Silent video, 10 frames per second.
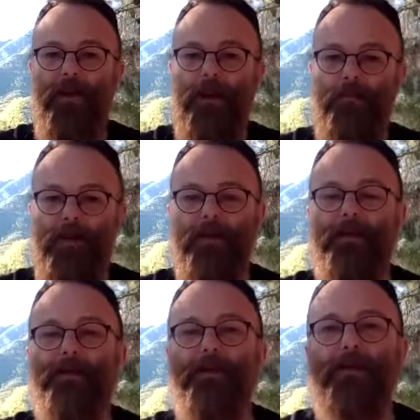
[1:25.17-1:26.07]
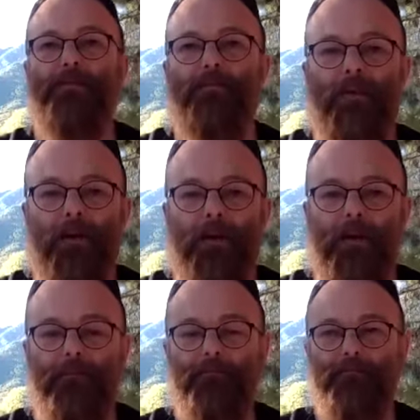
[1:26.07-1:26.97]
and we get into this
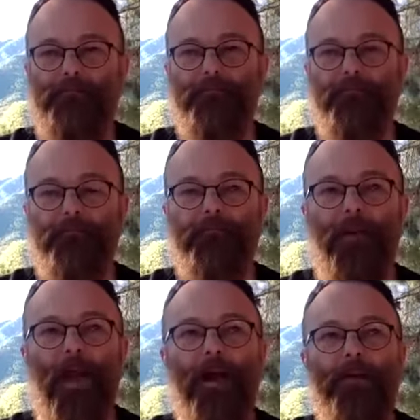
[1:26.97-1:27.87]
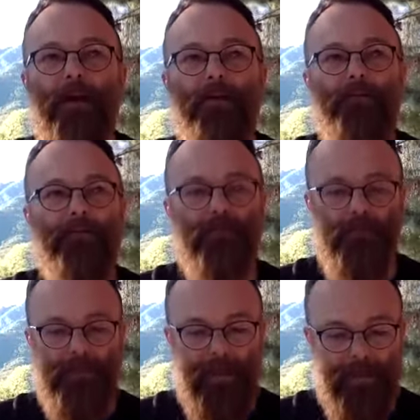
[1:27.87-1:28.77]
really uncomfortable
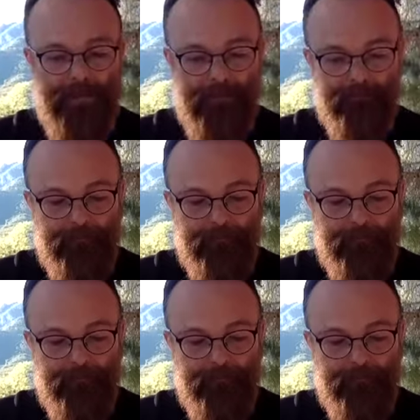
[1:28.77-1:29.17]
state.